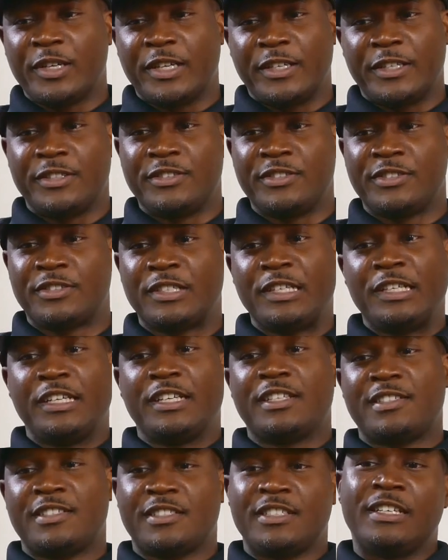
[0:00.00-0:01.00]
is
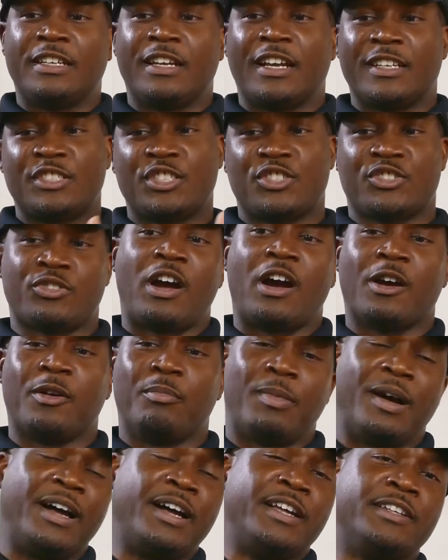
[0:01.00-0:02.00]
seeing a strong
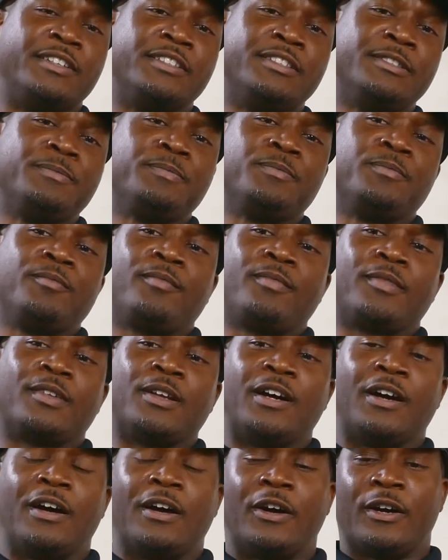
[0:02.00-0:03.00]
man
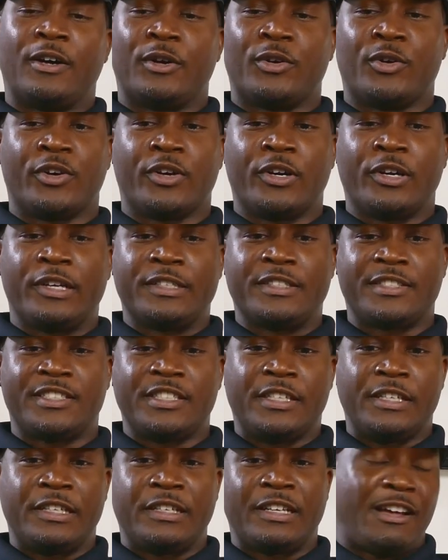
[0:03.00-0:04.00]
or
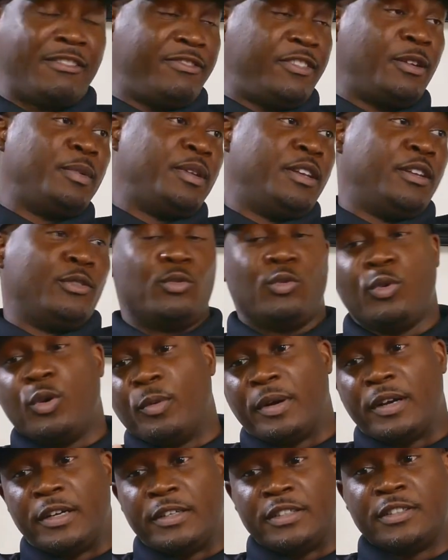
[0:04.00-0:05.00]
seeing a feminine
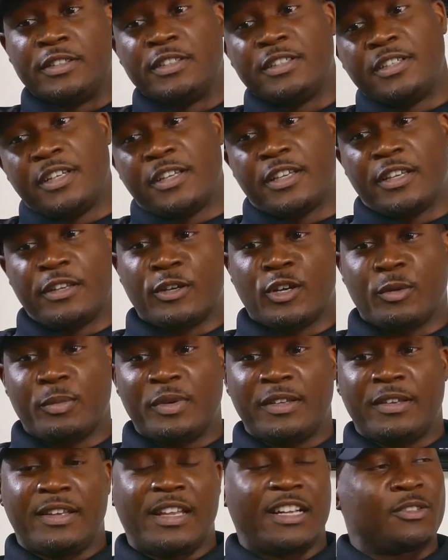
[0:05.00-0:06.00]
woman,
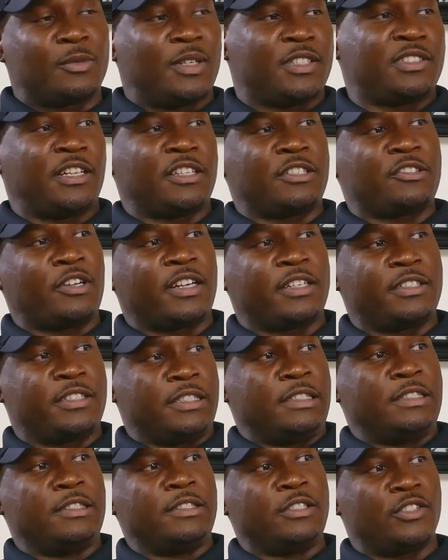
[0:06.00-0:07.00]
that's what's
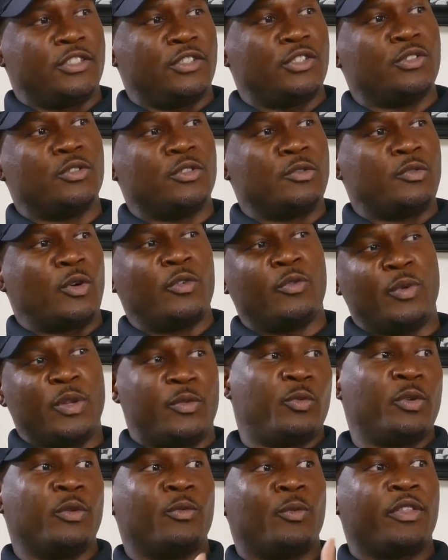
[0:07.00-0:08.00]
attracted to you, or
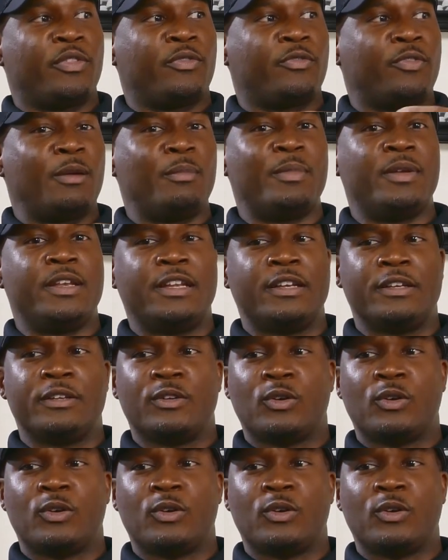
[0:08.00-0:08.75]
with feminine